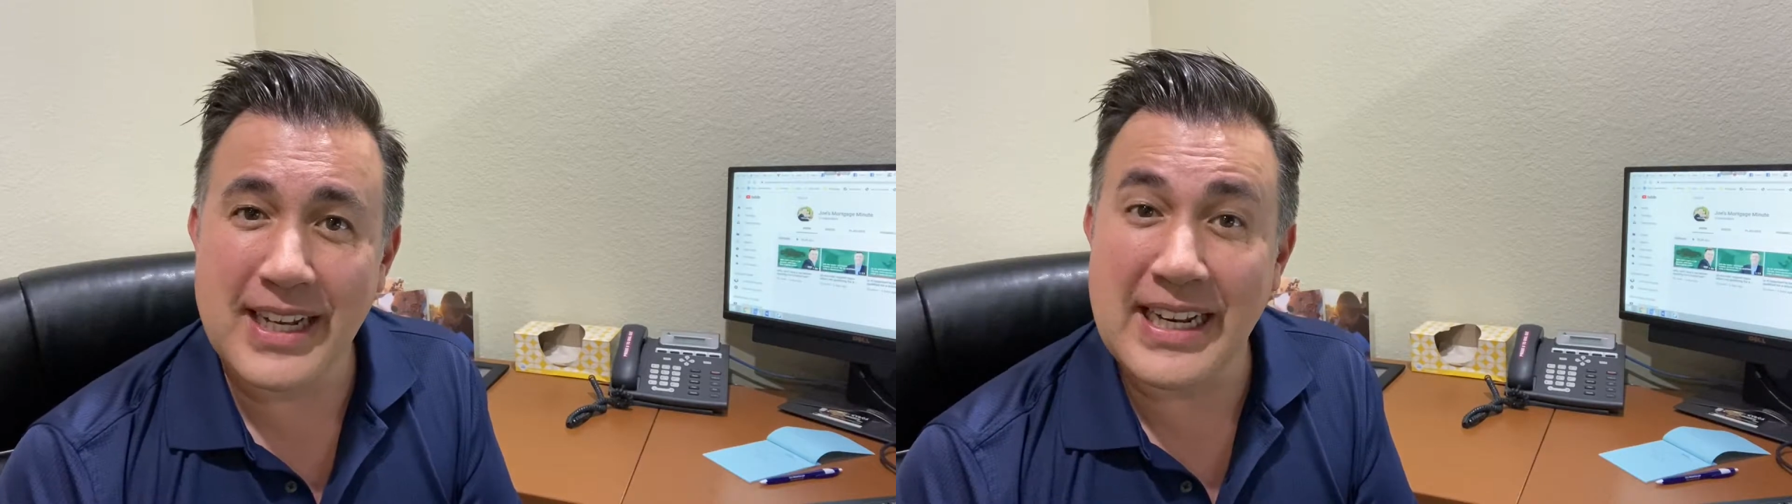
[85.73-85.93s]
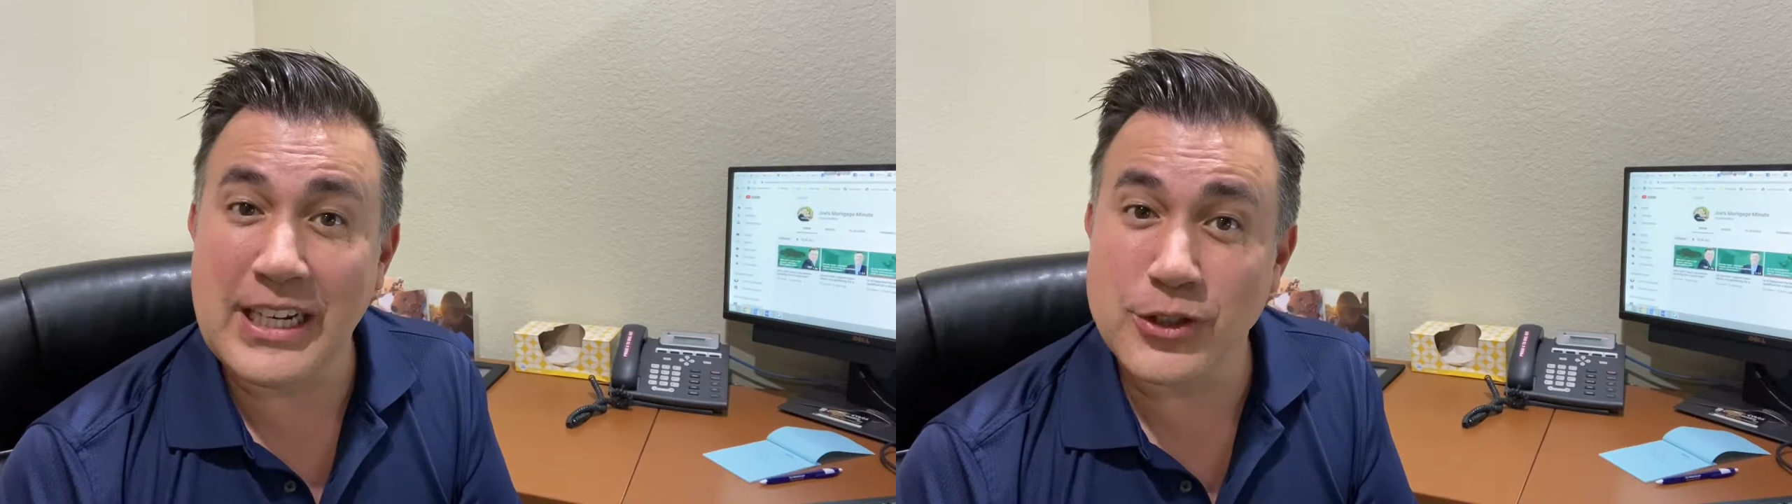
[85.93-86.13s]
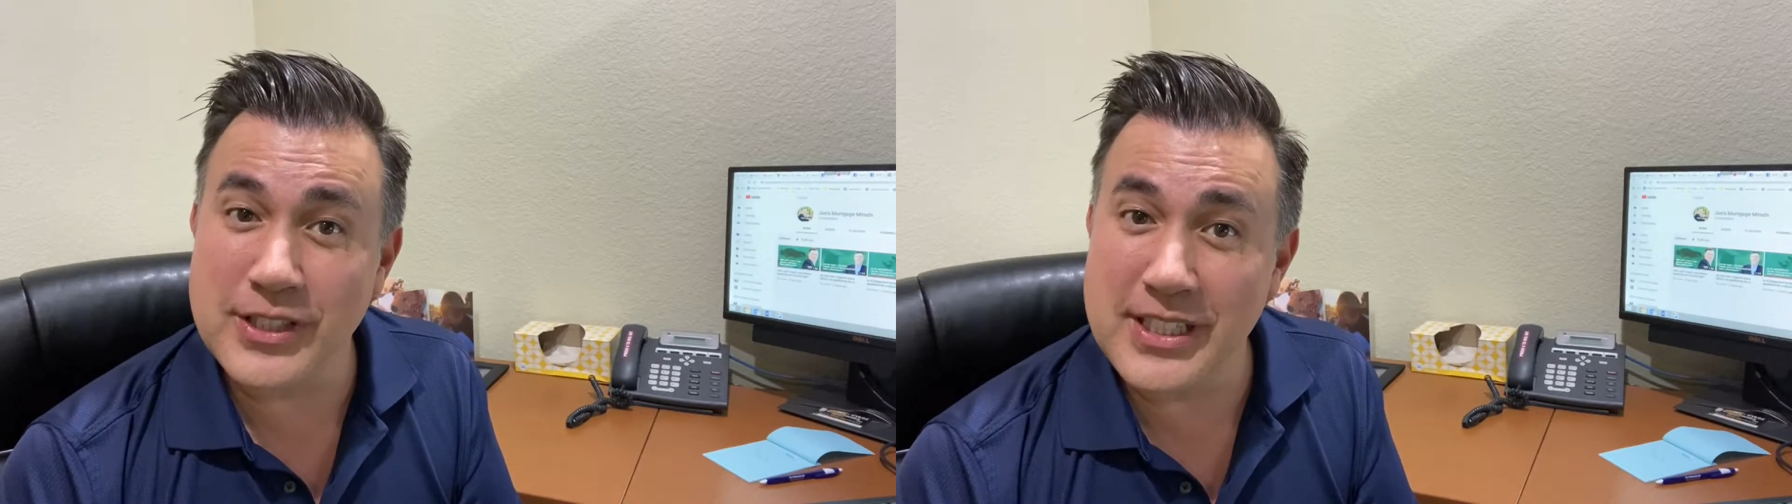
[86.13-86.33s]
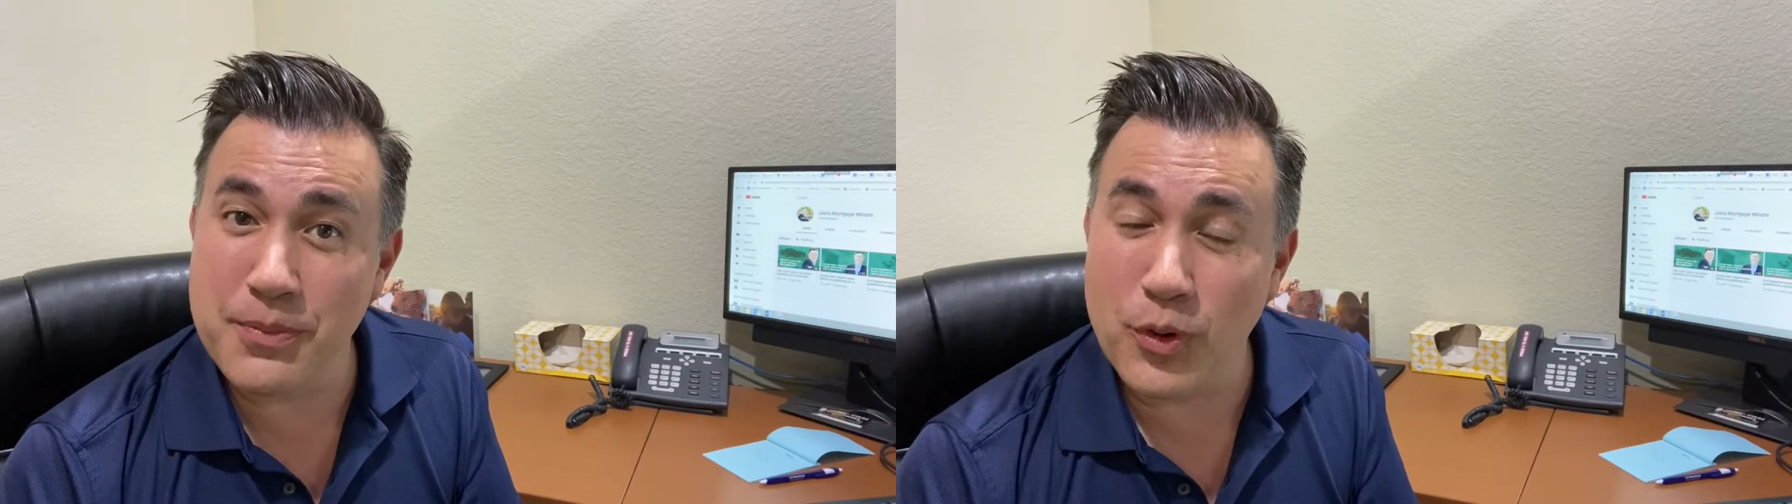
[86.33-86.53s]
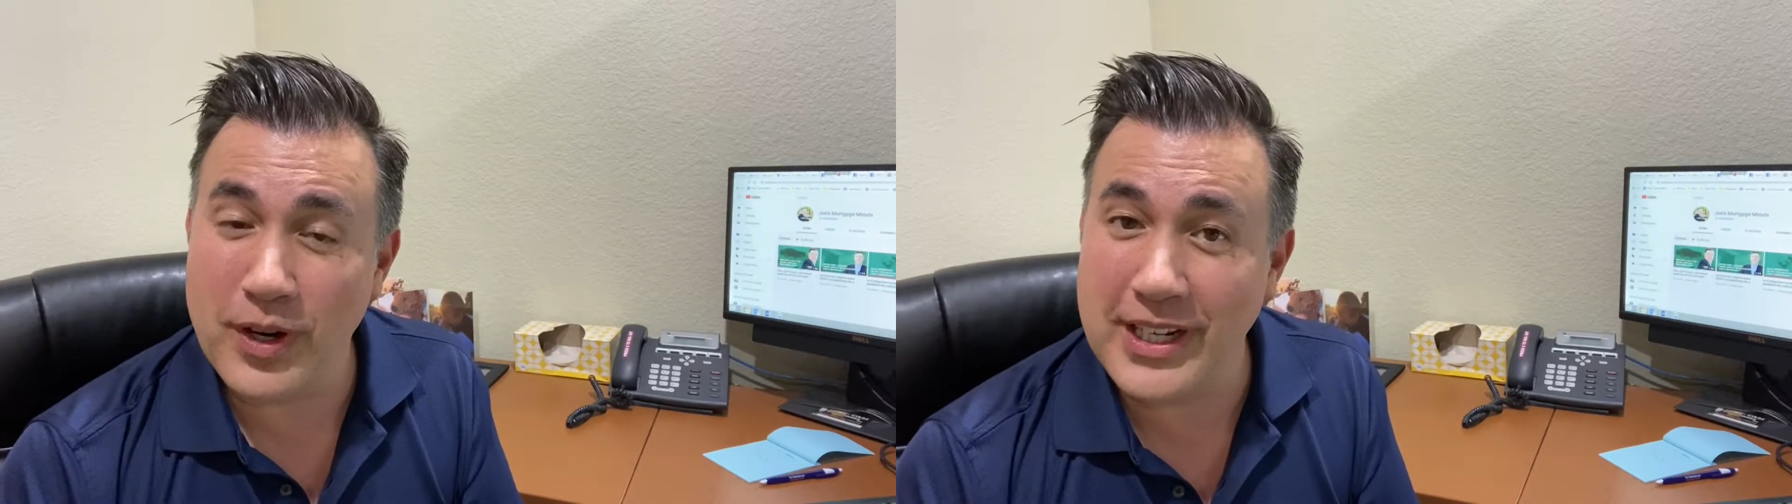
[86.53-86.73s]
and interested in a
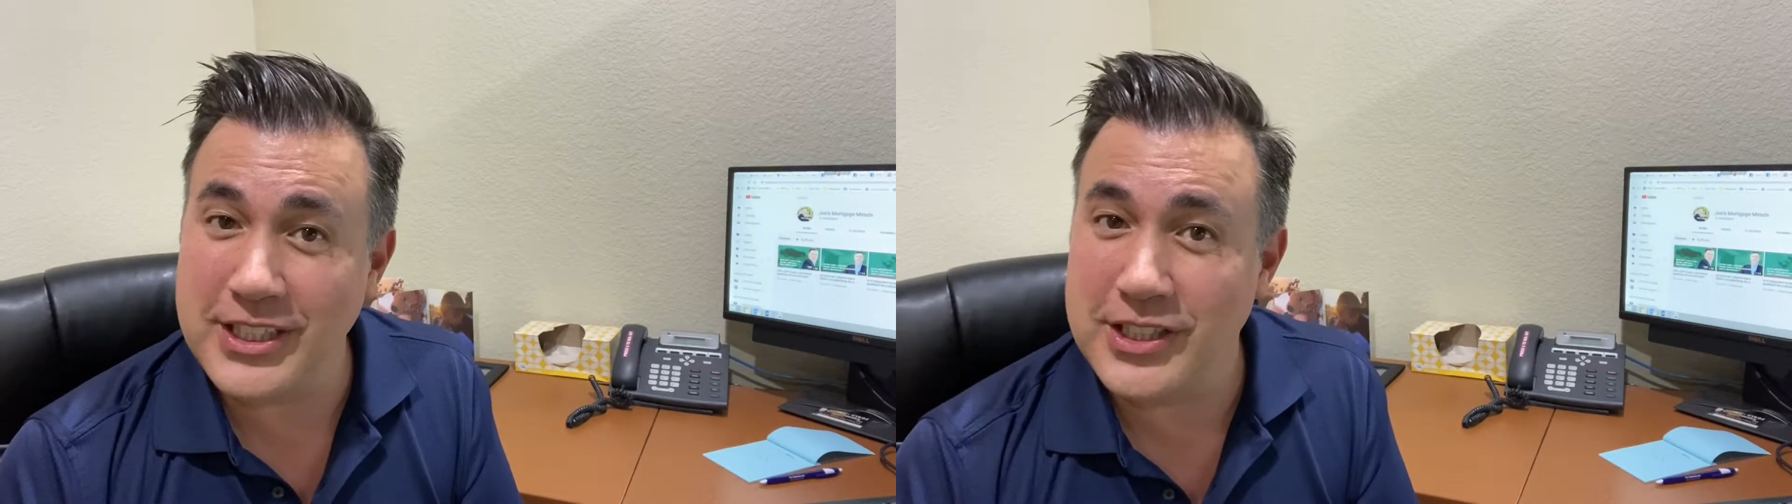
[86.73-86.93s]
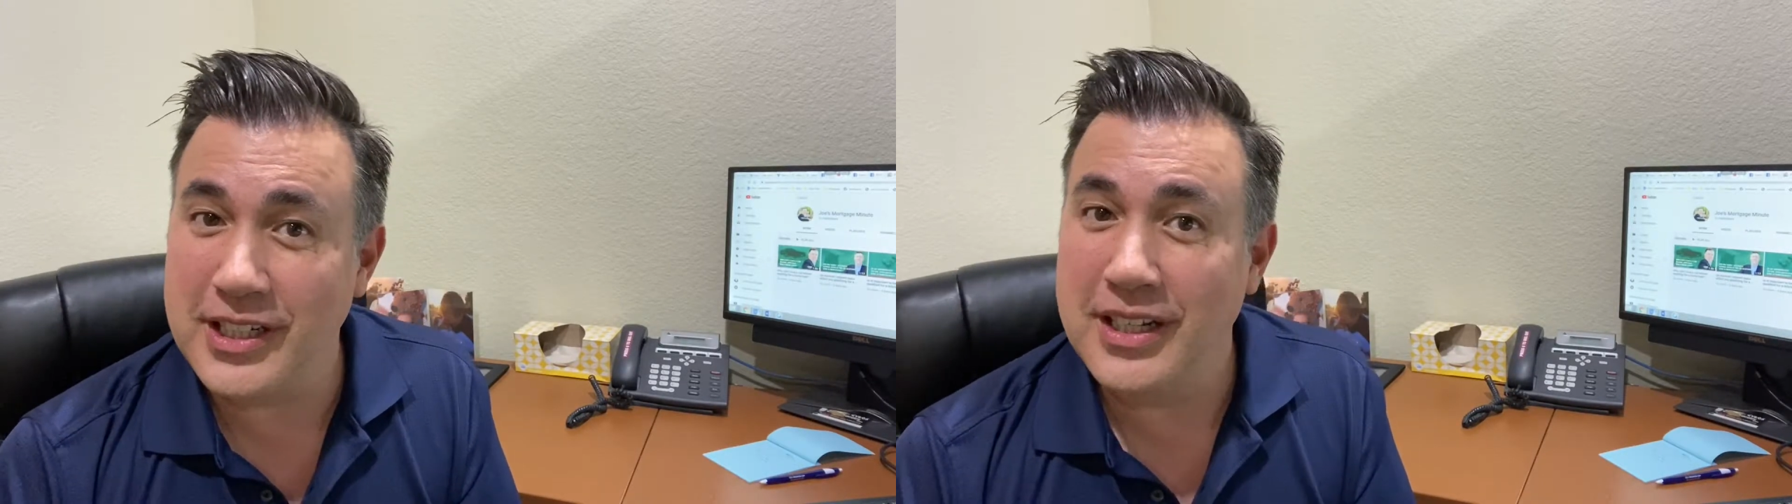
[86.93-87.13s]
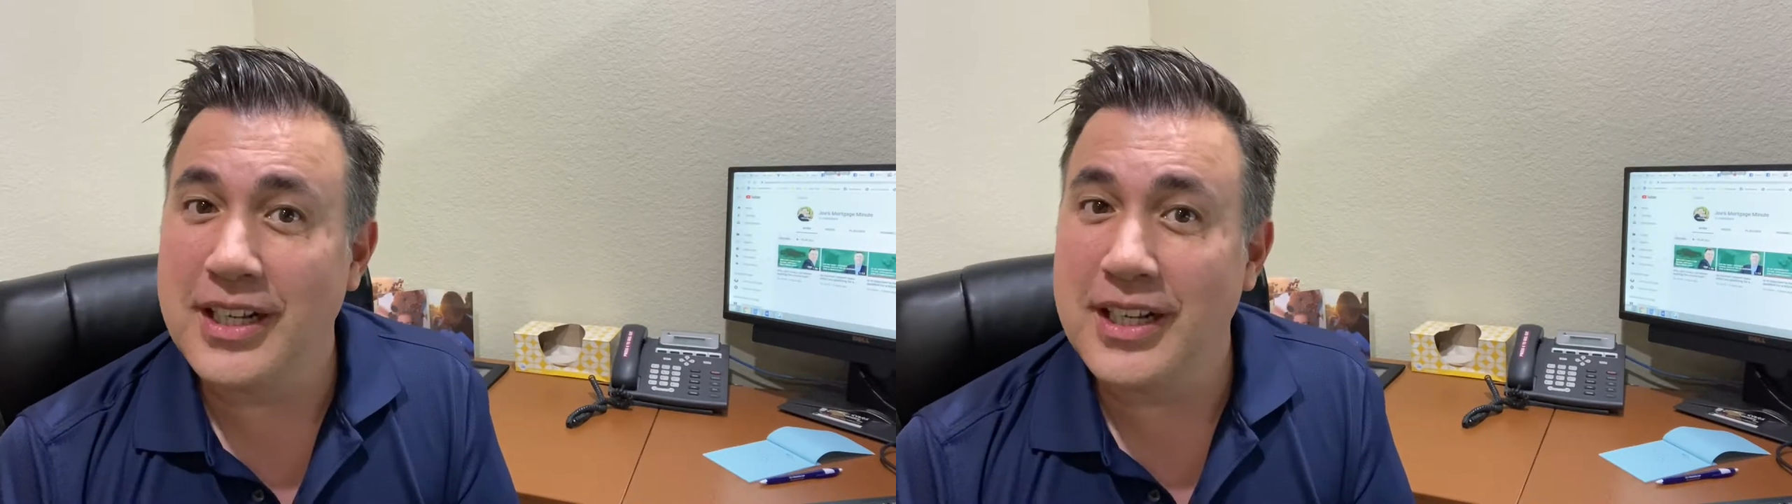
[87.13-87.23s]
mortgage,